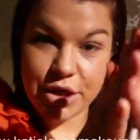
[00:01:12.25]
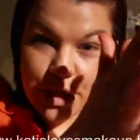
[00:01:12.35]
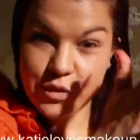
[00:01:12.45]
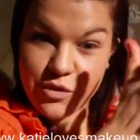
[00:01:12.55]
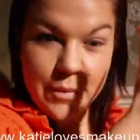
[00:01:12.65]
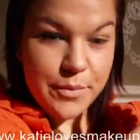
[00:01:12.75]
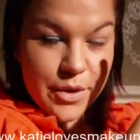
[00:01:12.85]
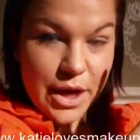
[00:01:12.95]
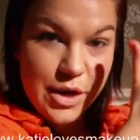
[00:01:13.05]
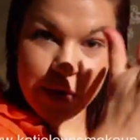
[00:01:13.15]
You
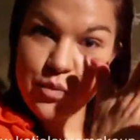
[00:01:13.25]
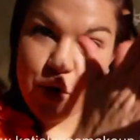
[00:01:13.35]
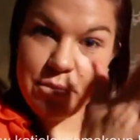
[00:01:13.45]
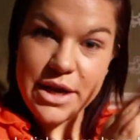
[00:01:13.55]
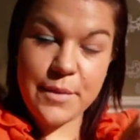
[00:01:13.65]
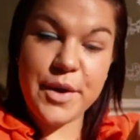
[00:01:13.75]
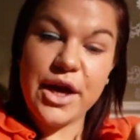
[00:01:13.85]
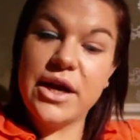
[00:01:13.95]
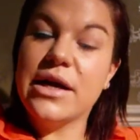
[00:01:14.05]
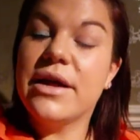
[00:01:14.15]
can warm it up by
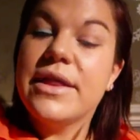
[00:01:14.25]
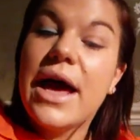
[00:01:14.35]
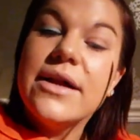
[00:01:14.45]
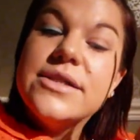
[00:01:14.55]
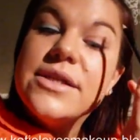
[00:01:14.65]
going like that.